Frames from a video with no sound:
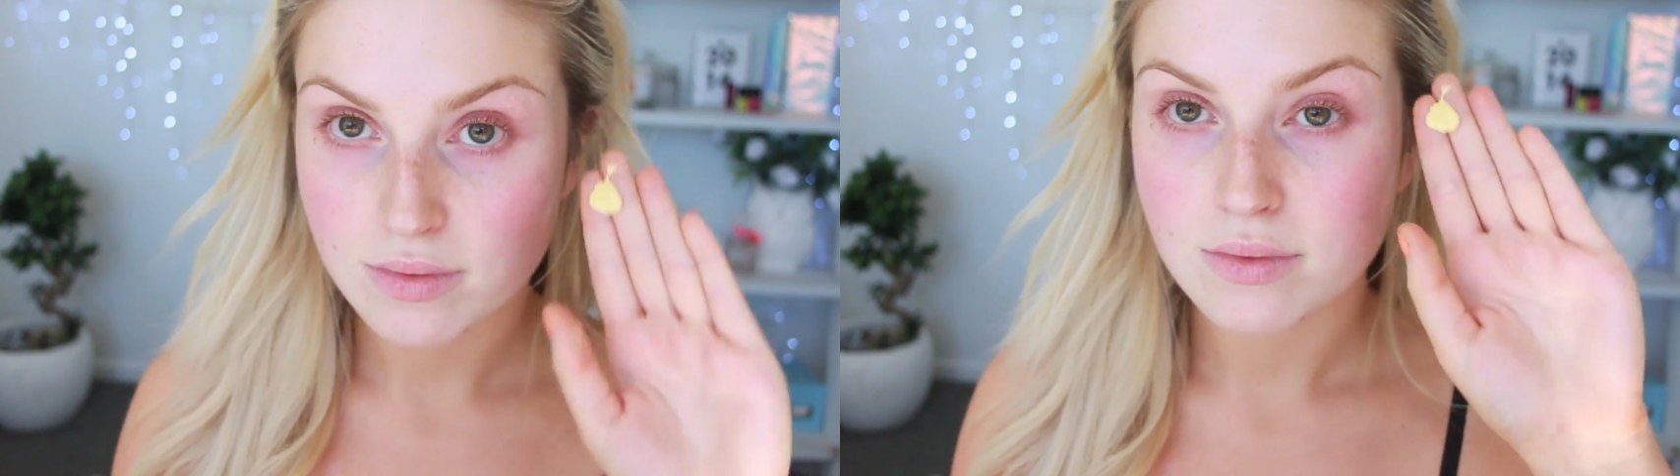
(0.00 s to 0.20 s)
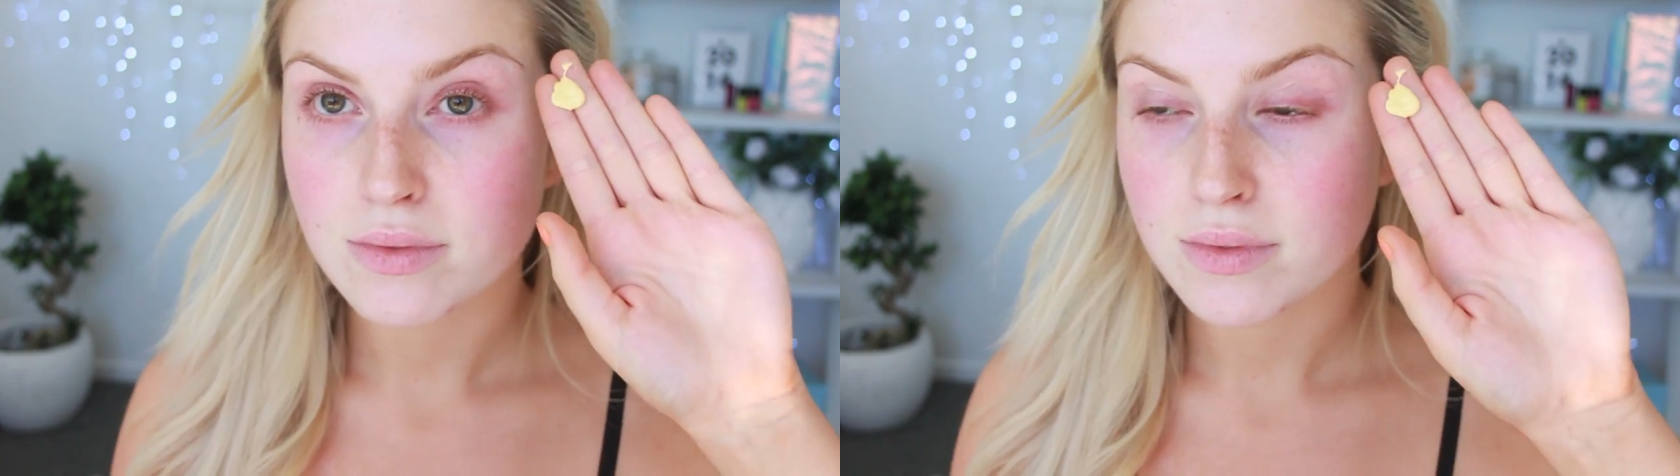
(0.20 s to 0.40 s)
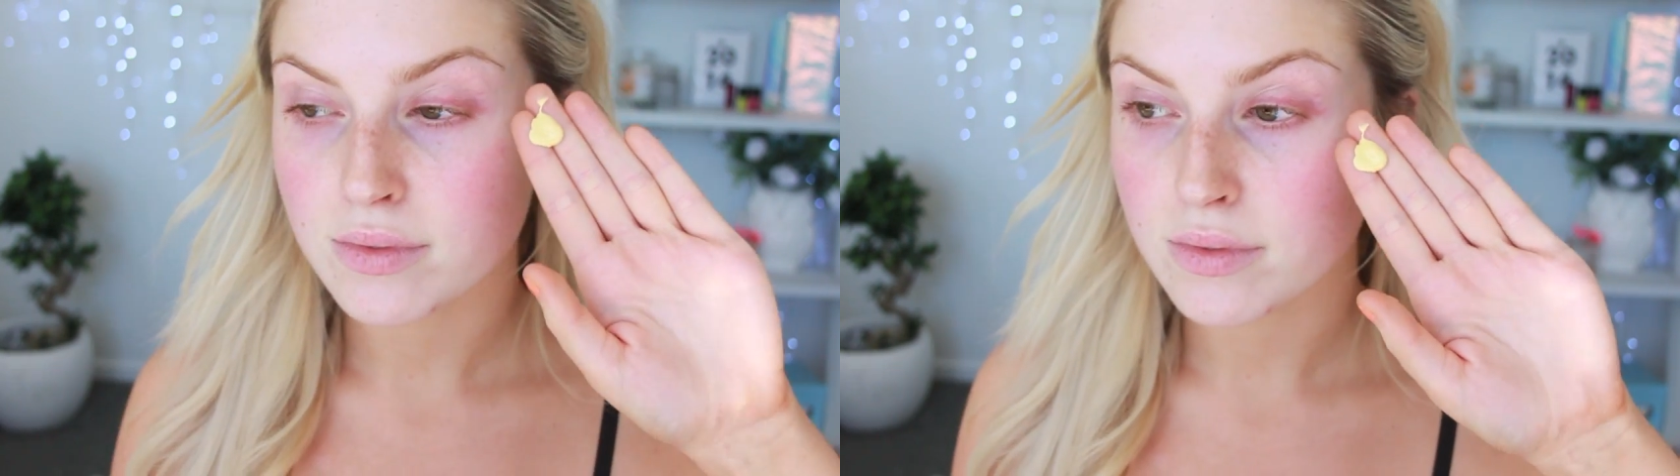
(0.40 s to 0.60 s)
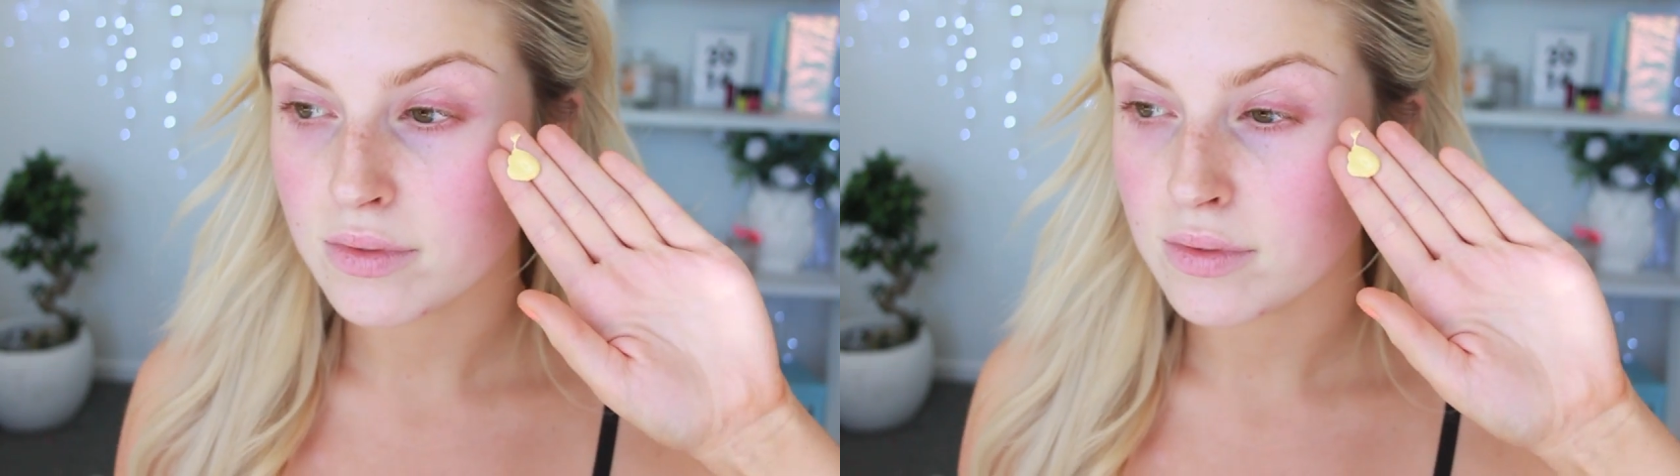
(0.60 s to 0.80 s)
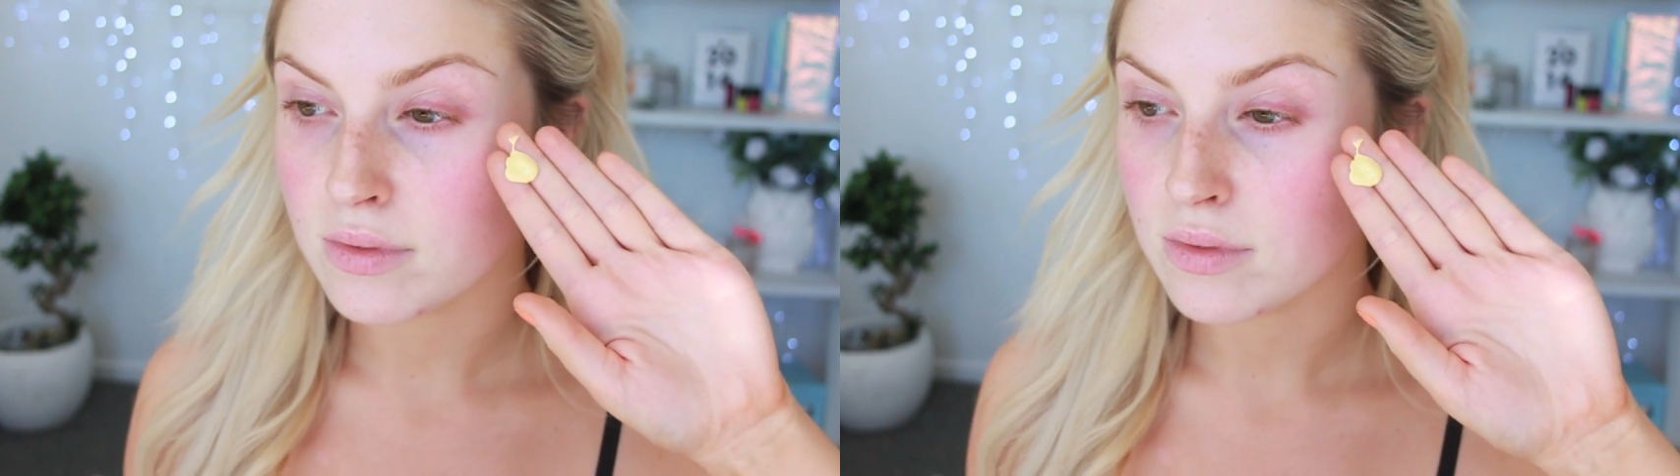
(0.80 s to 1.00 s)
keep my hair out of my
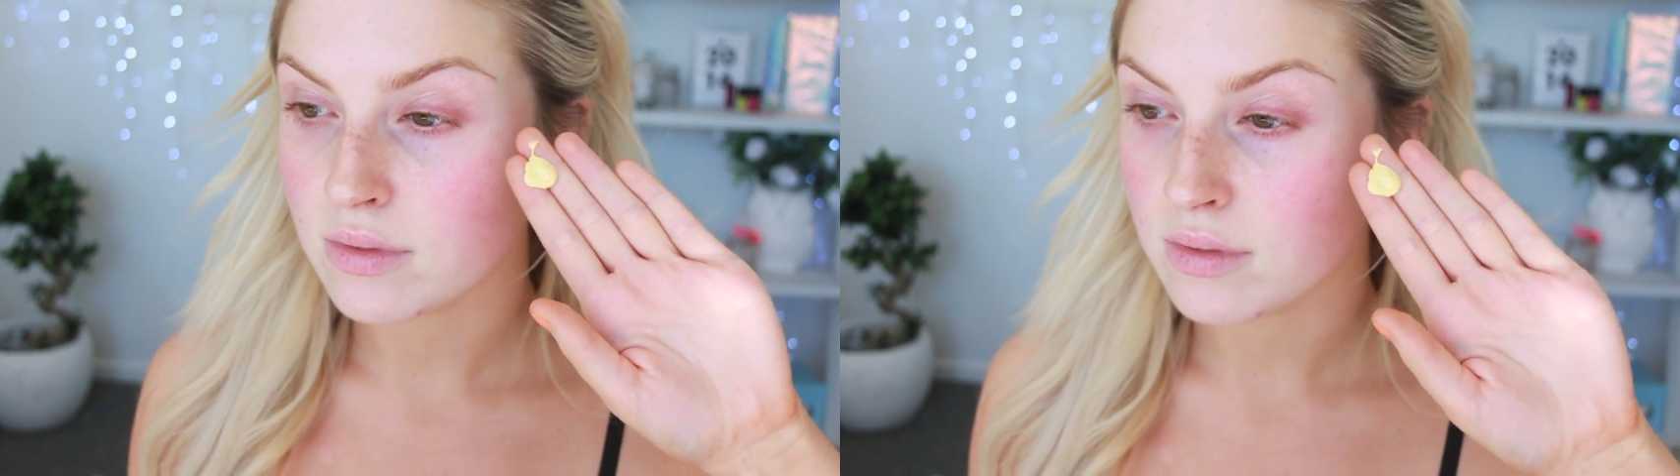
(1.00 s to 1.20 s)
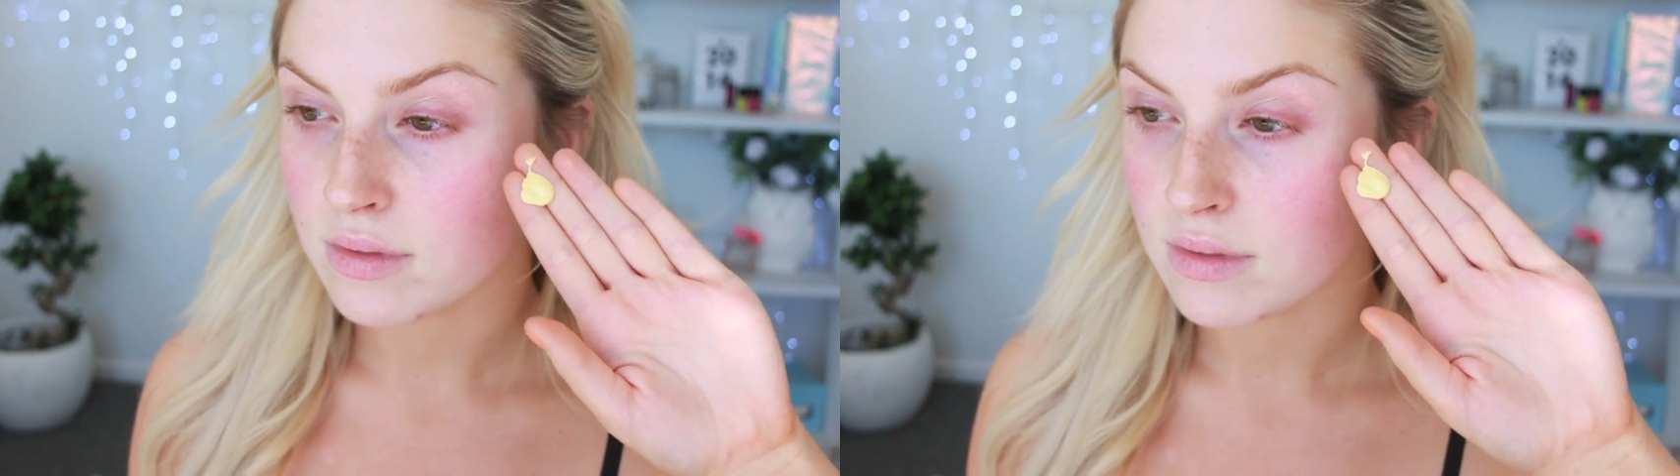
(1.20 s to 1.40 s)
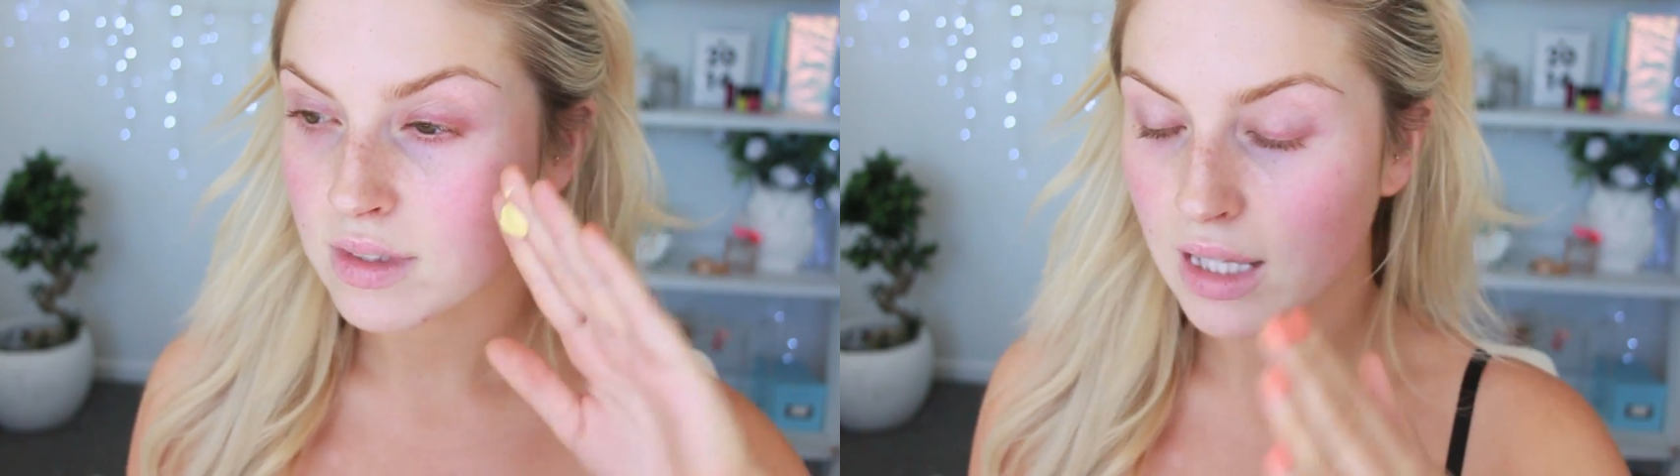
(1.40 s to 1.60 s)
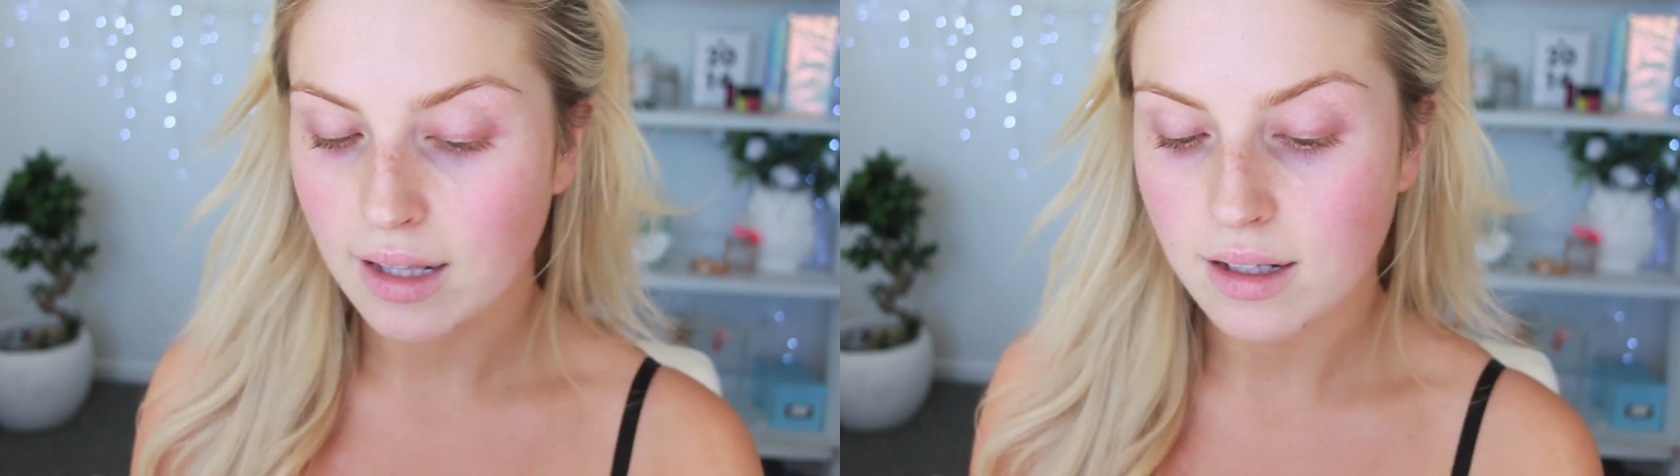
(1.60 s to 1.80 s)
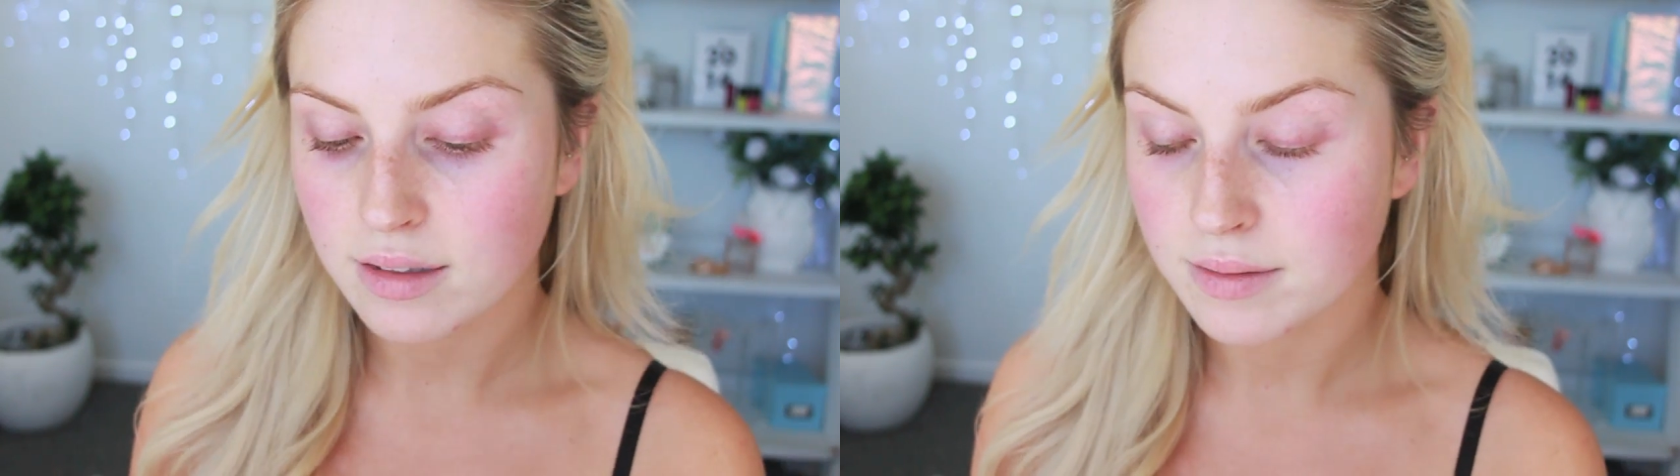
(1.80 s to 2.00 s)
face. And
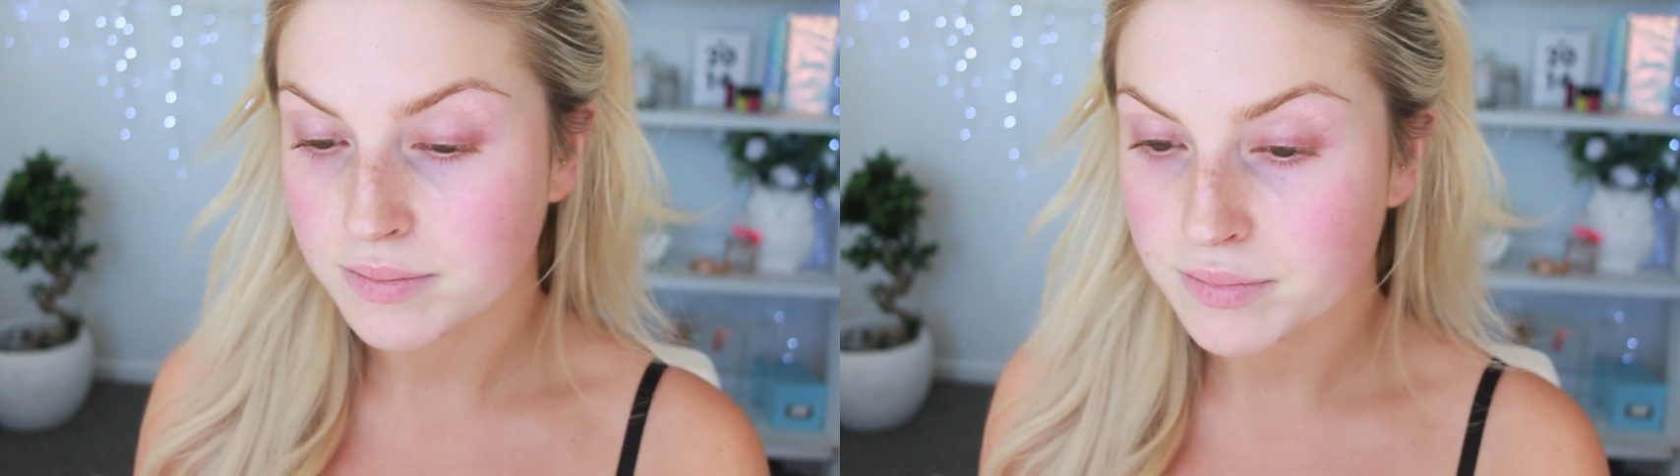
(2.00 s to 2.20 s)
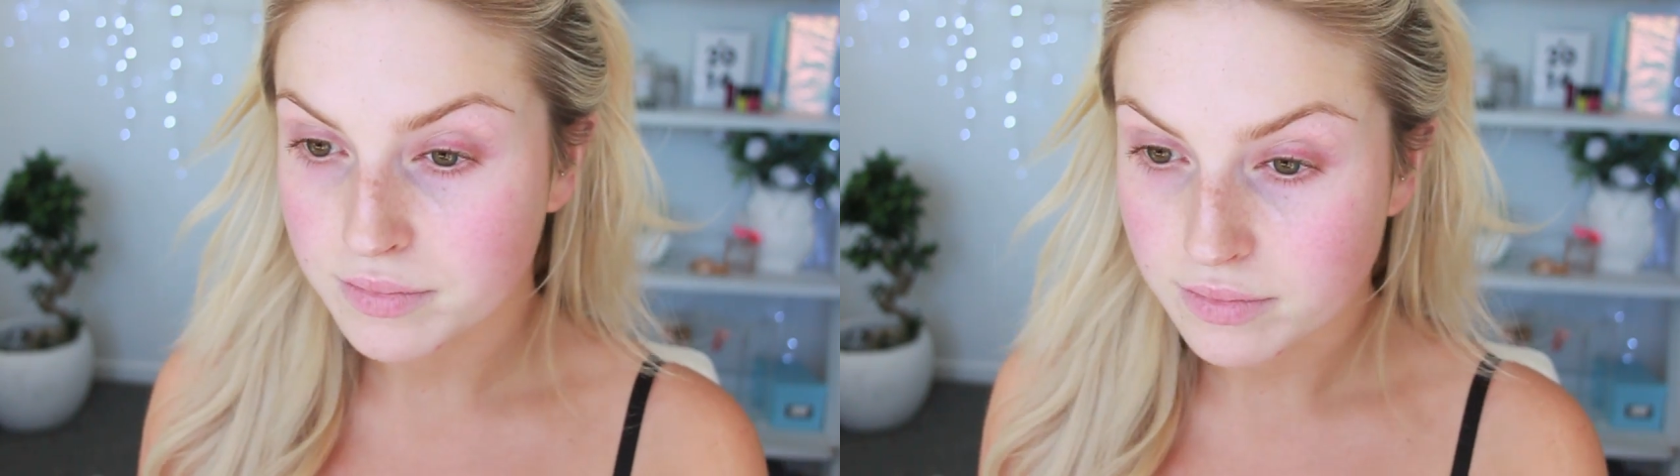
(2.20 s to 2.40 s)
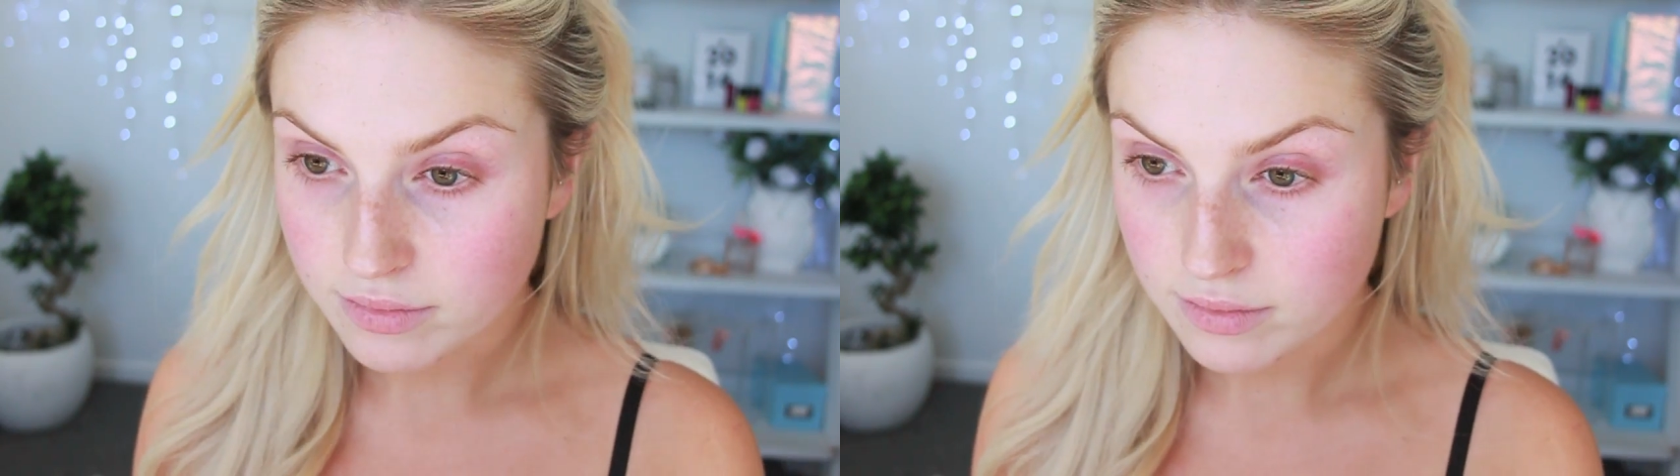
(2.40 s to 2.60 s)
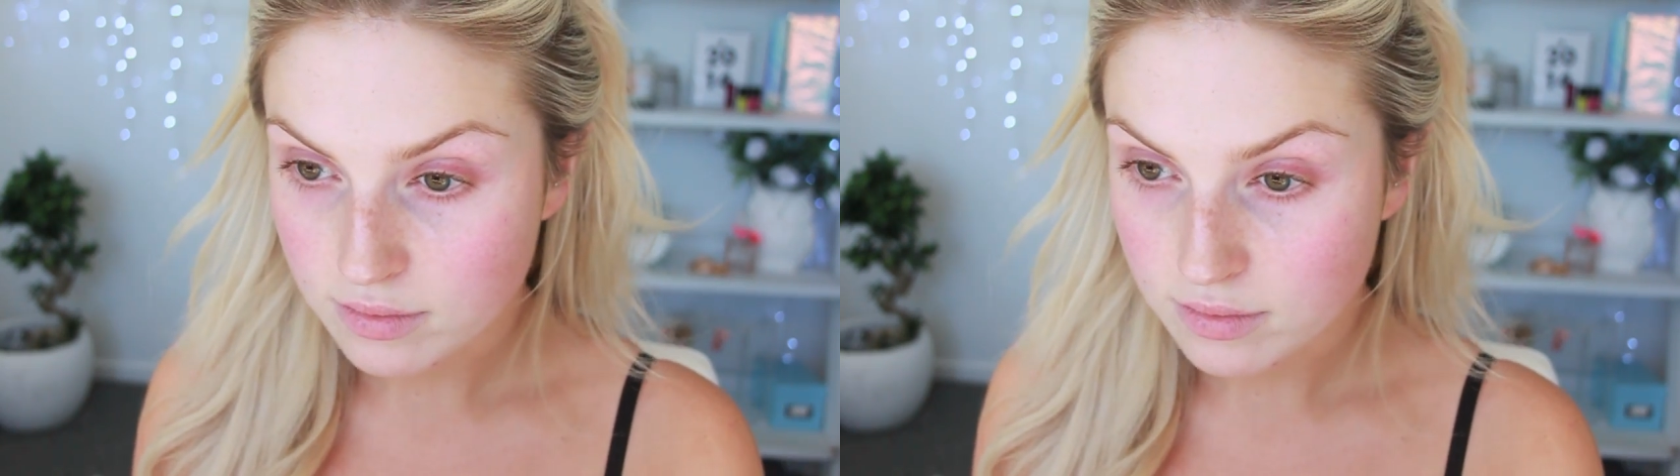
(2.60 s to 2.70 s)
then I'm just going to prime.